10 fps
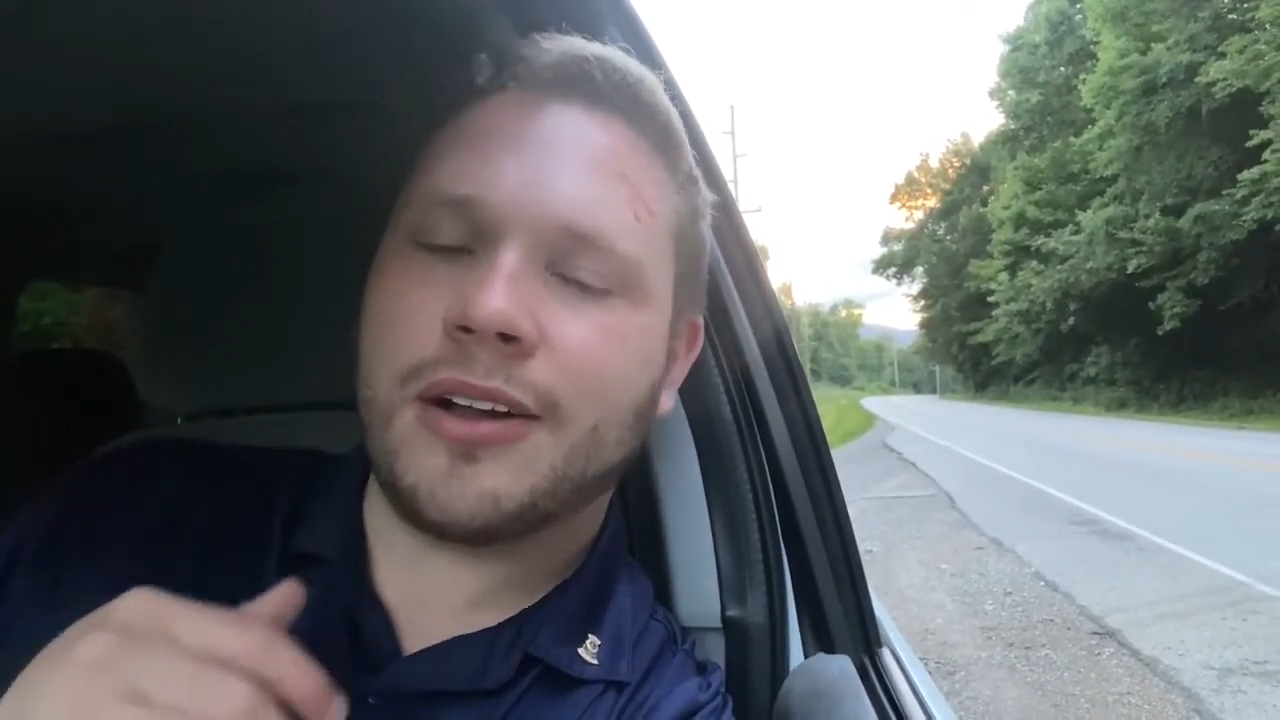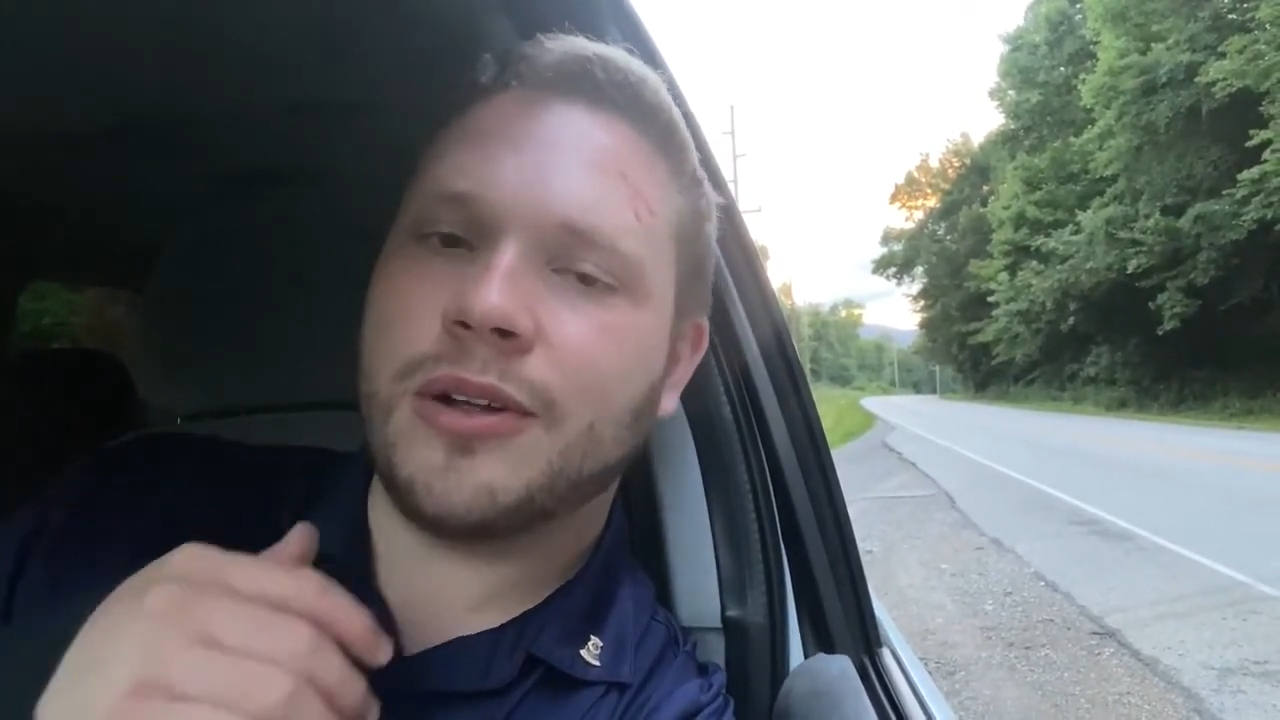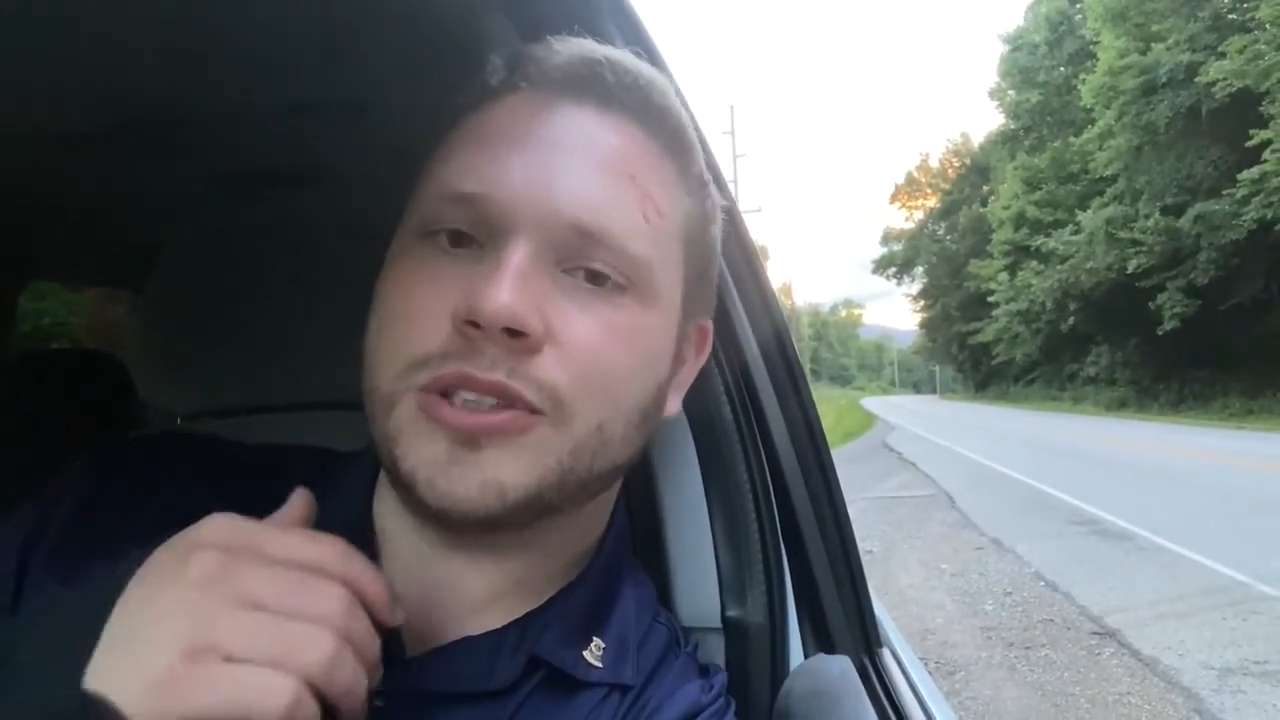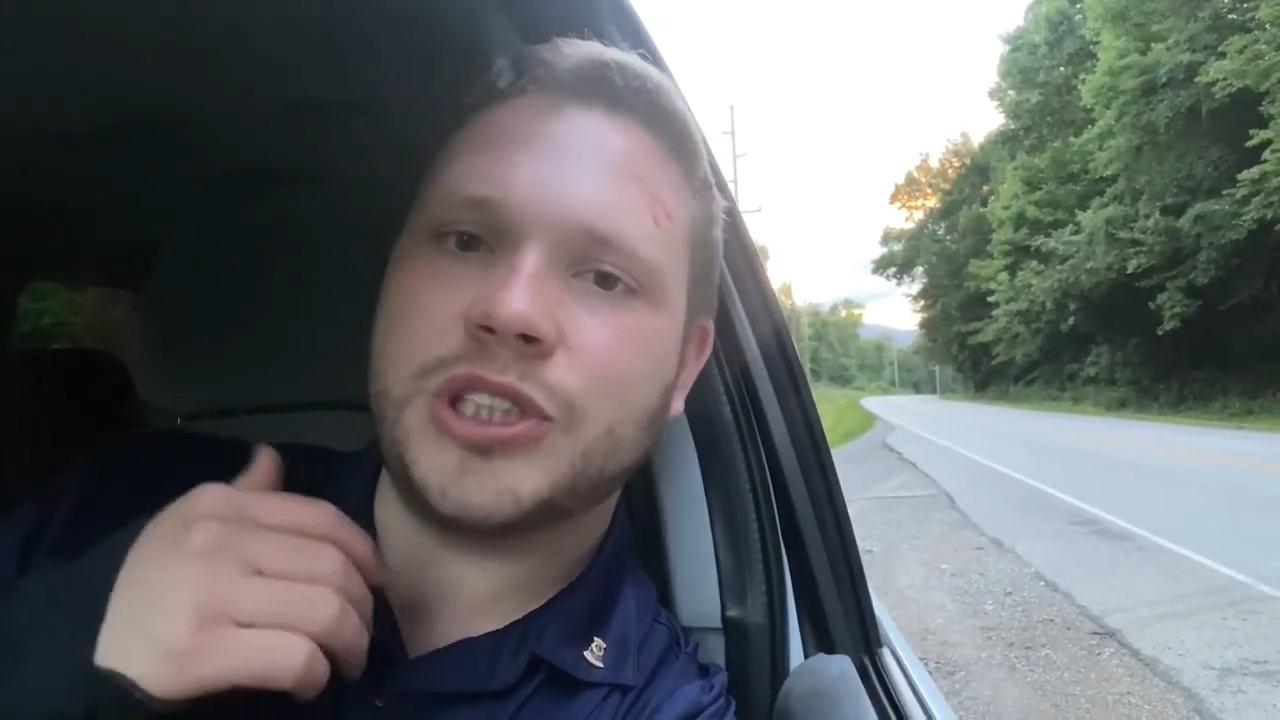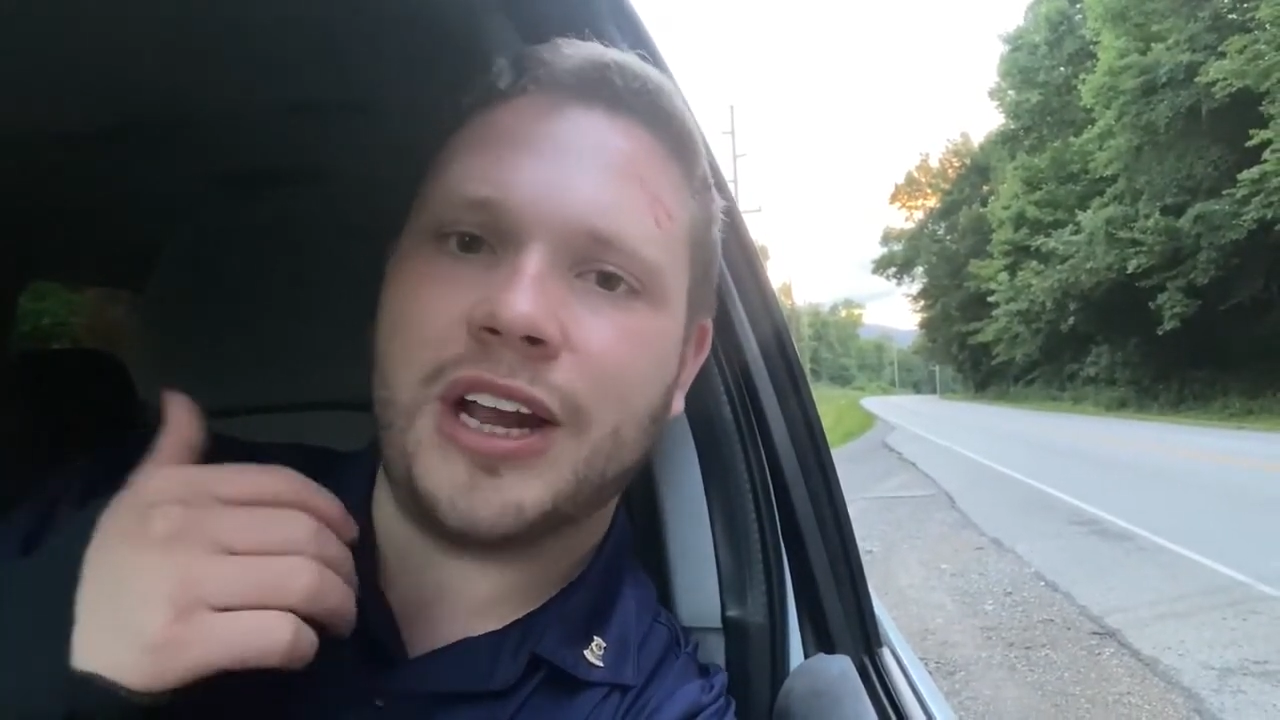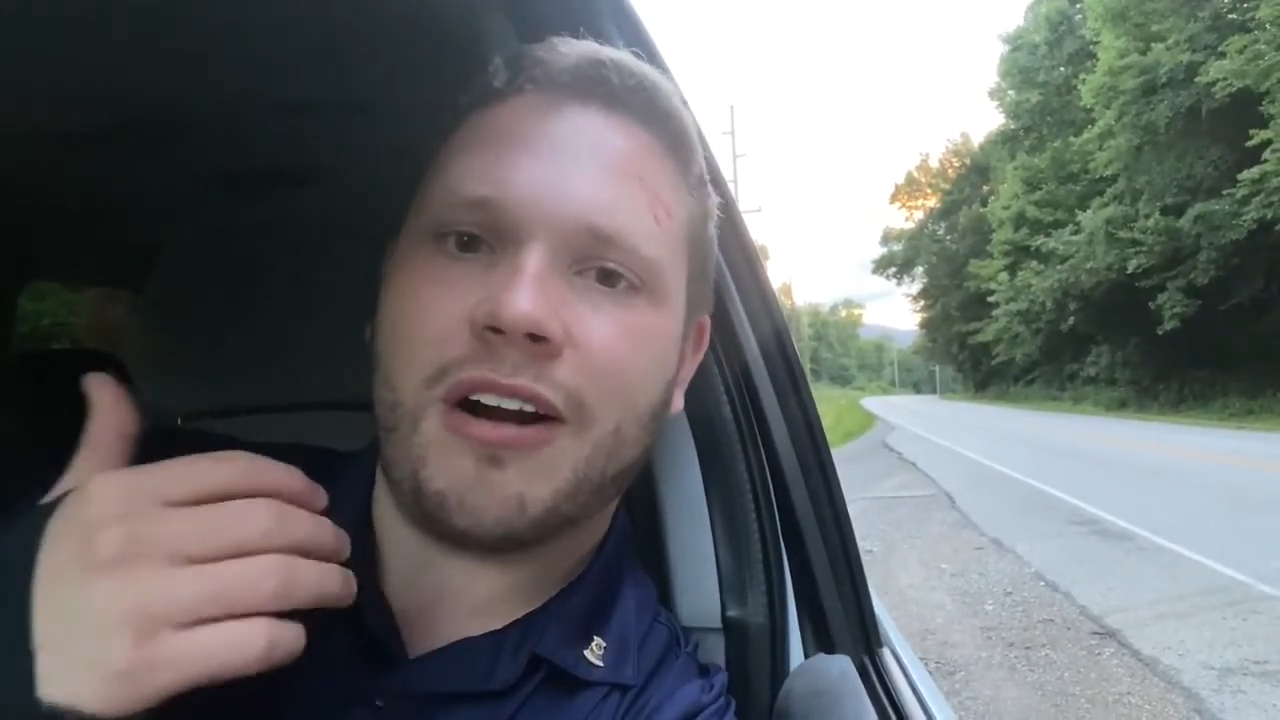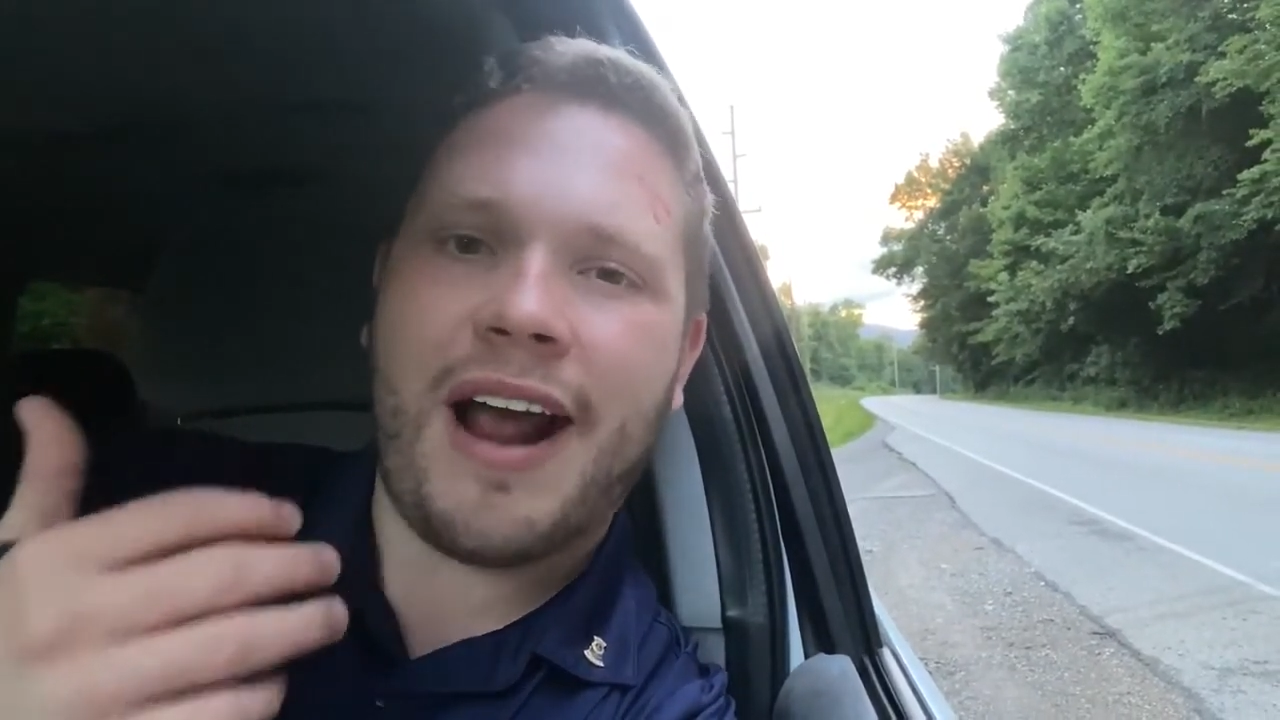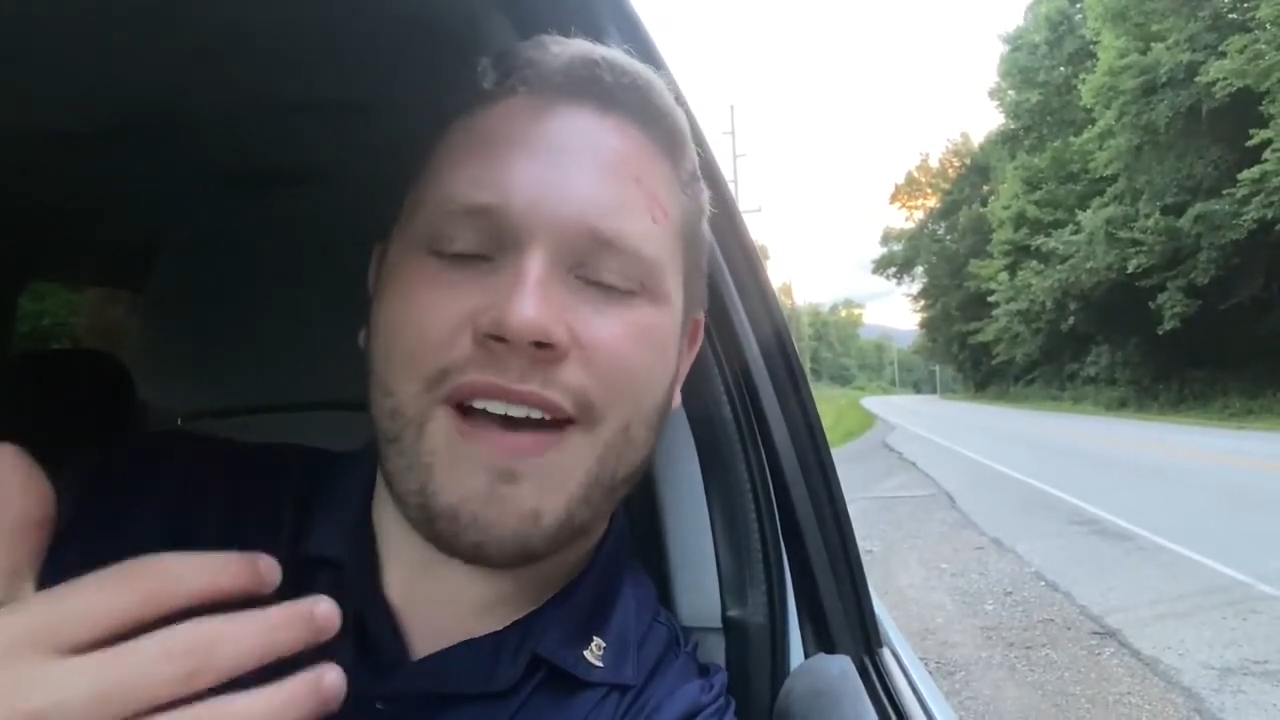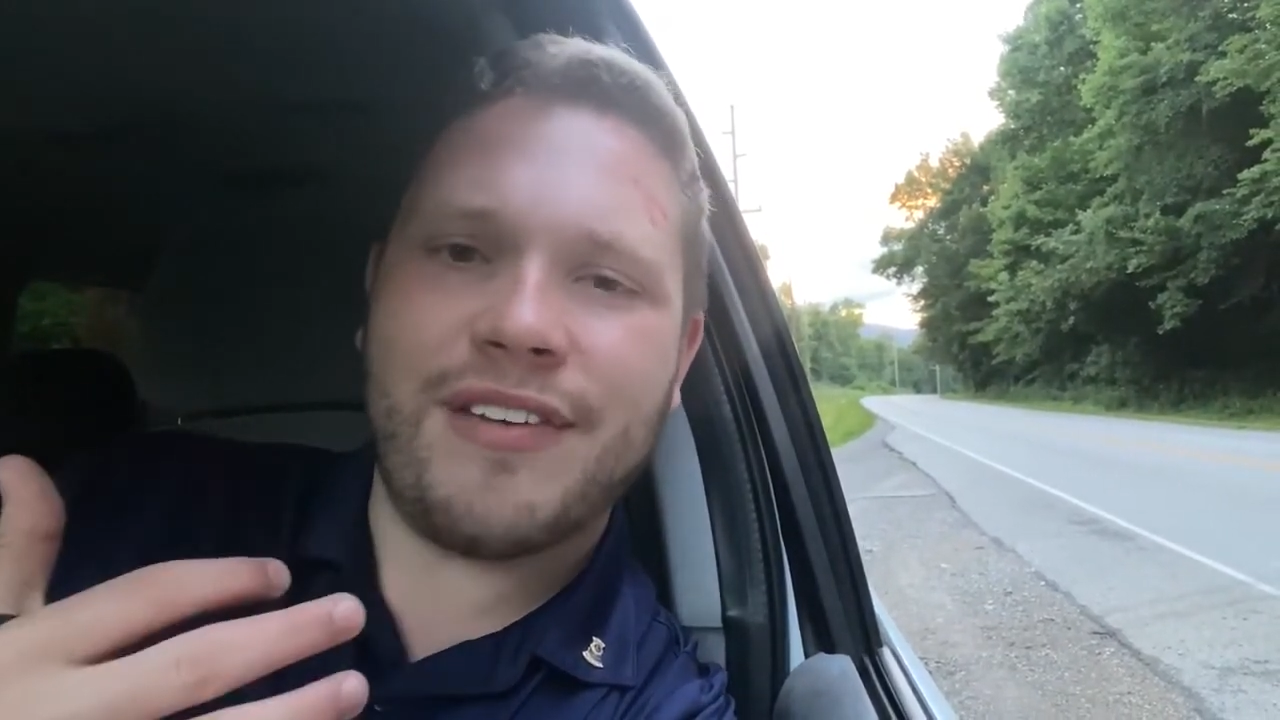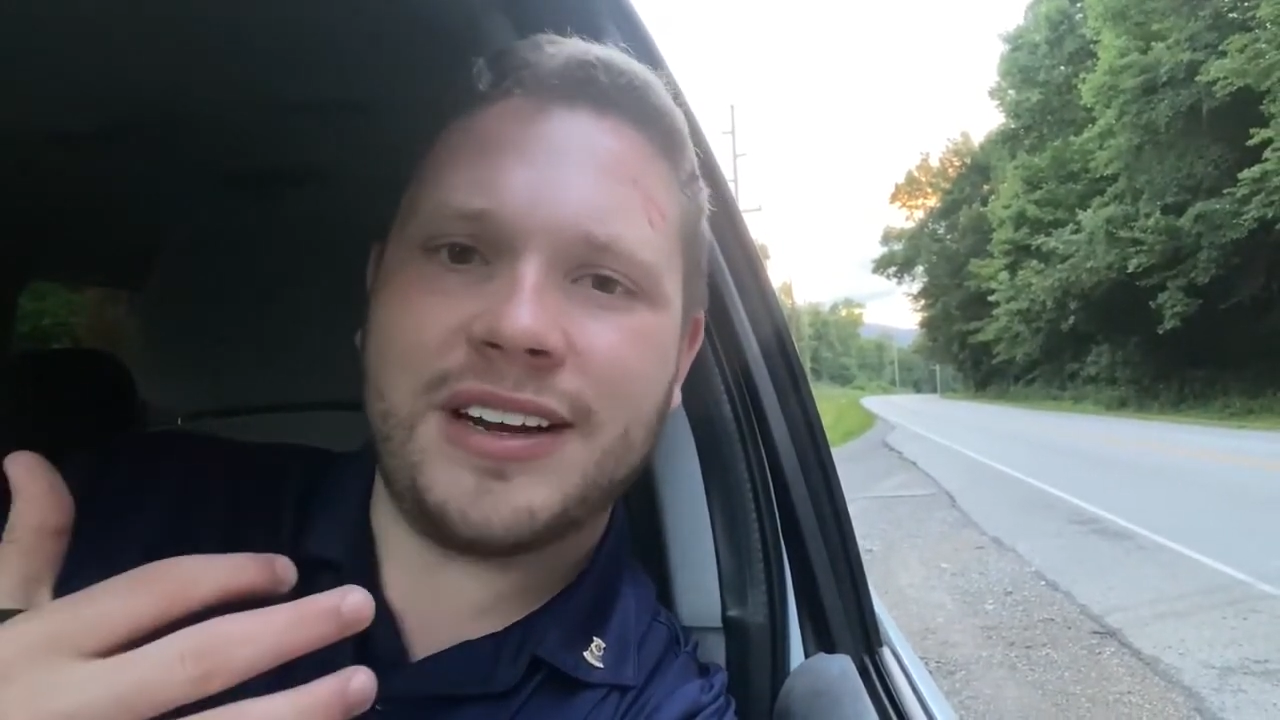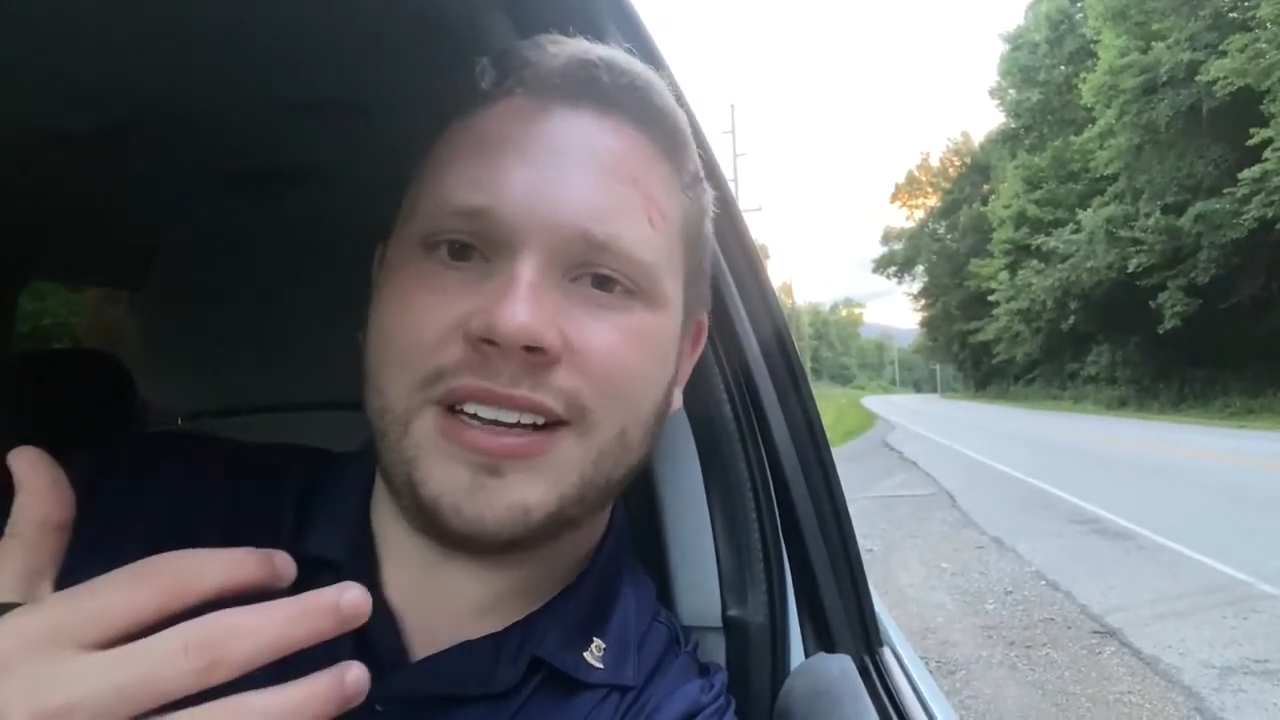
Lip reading: close geographic